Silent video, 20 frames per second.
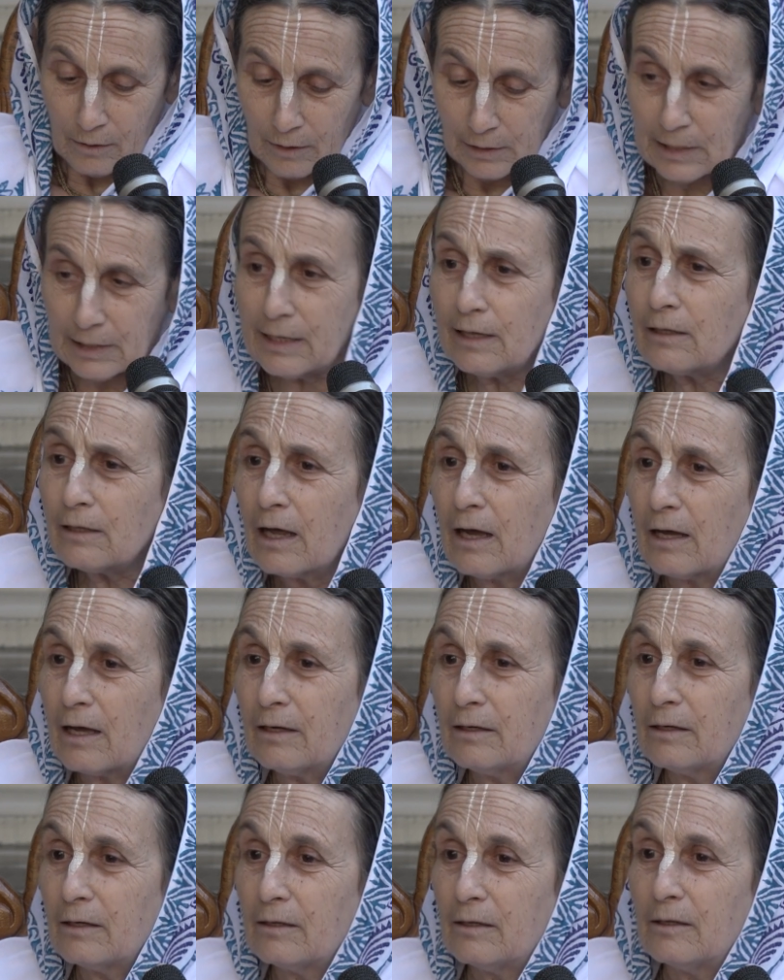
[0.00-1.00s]

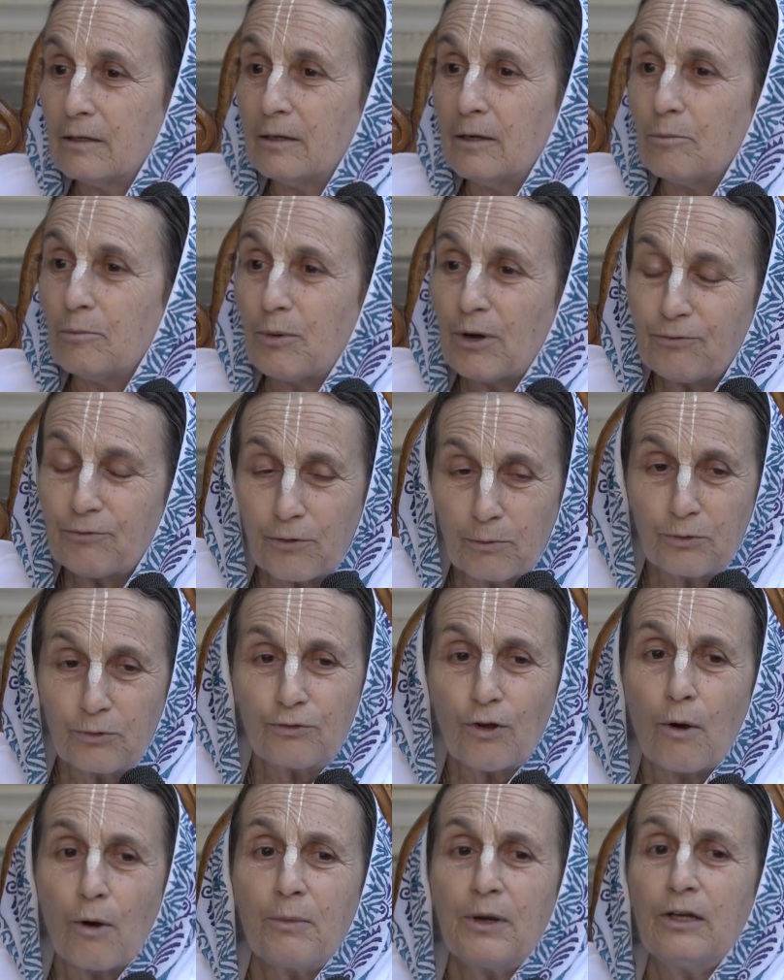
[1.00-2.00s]
lila, but from
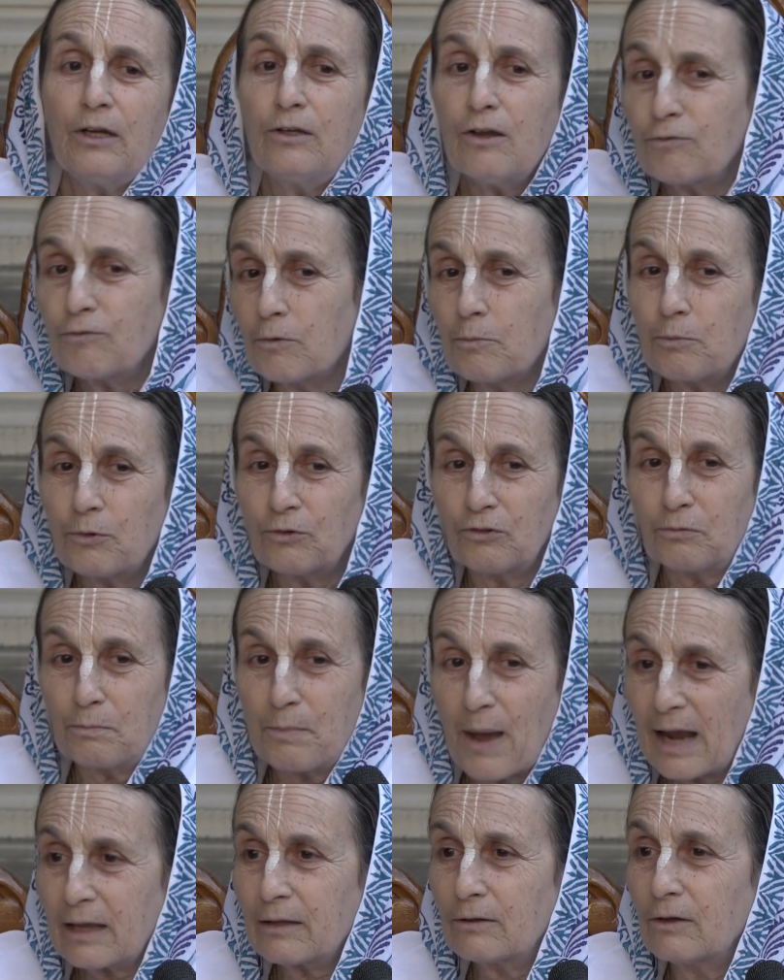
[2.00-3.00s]
so many different
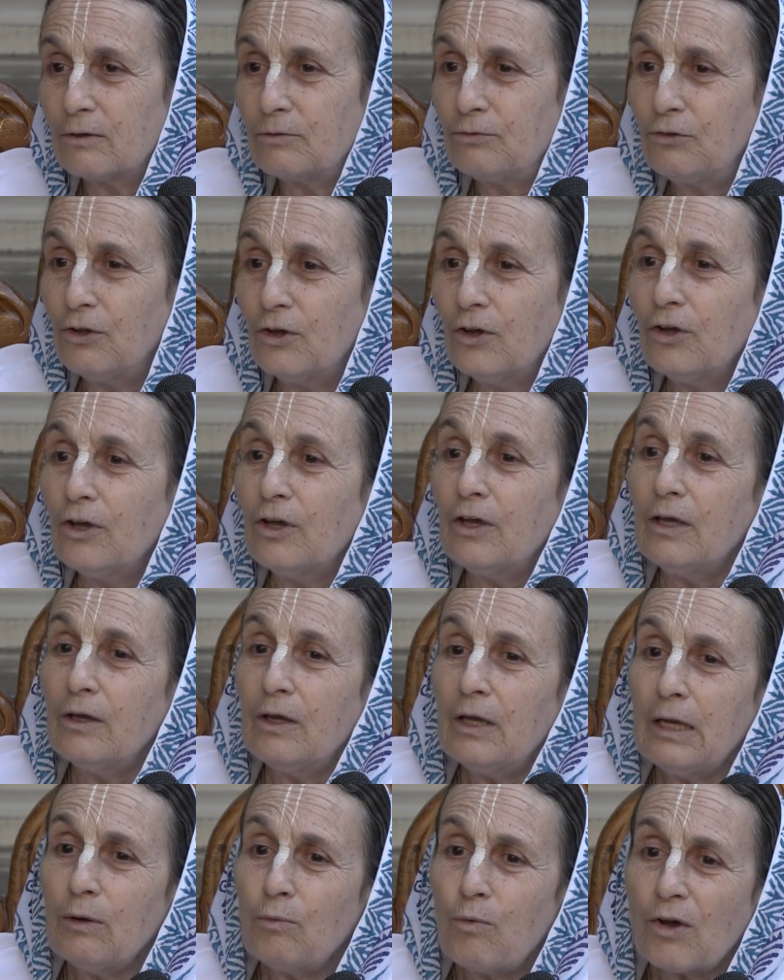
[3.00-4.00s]
perspectives,
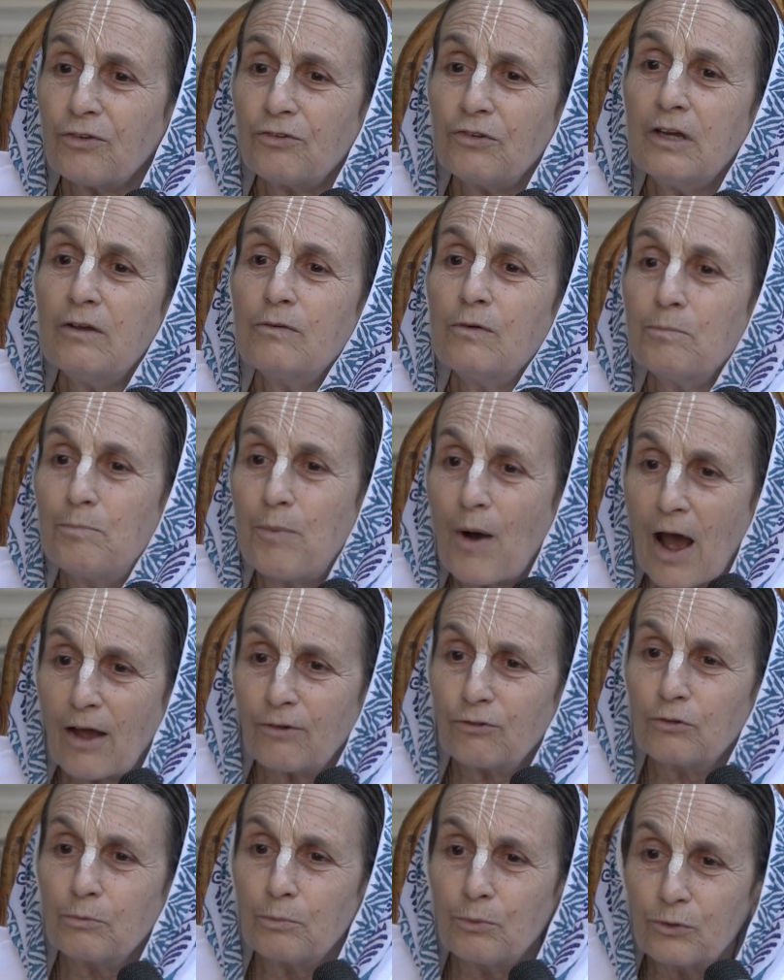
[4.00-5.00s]
it wasn't even
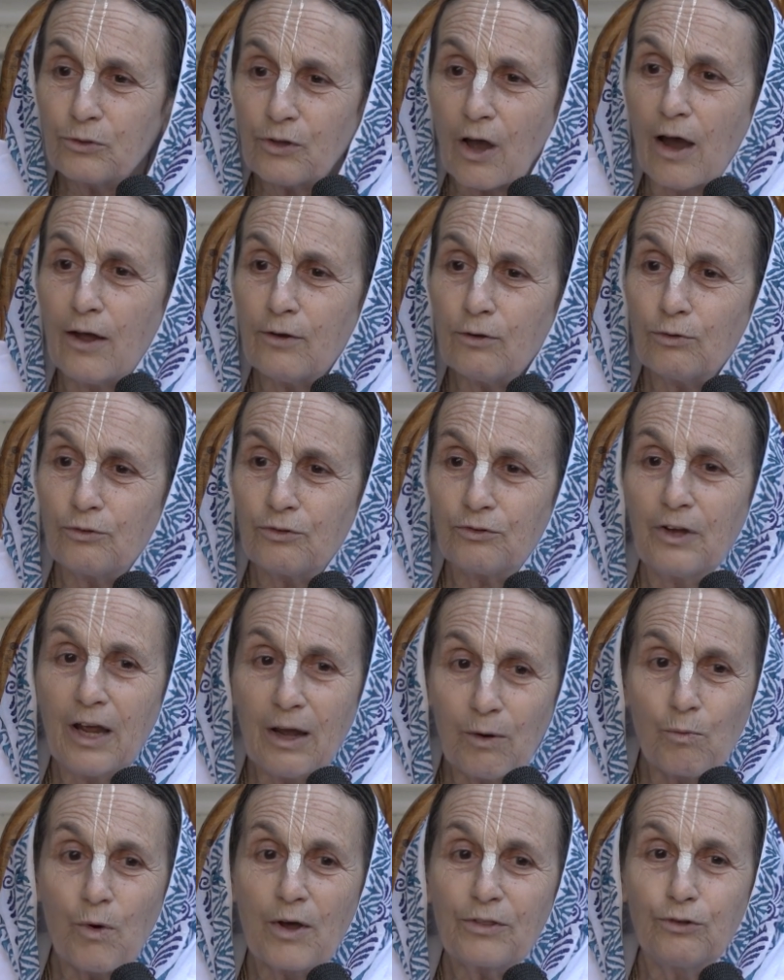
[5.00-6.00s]
possible to
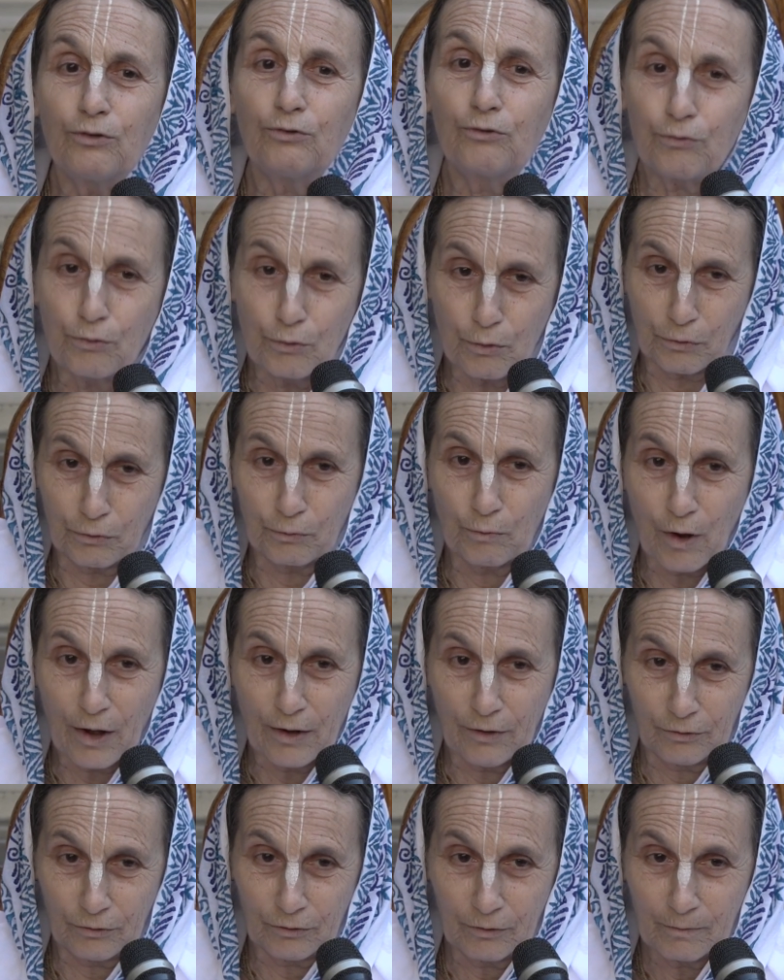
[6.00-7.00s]
understand what the truth
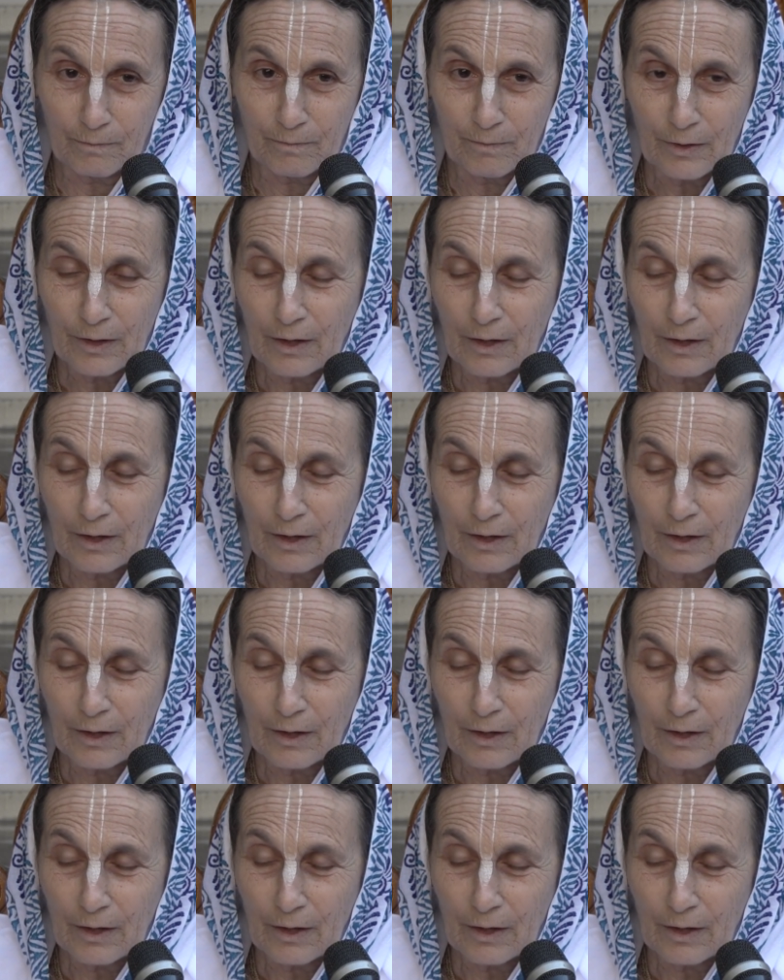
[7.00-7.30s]
was.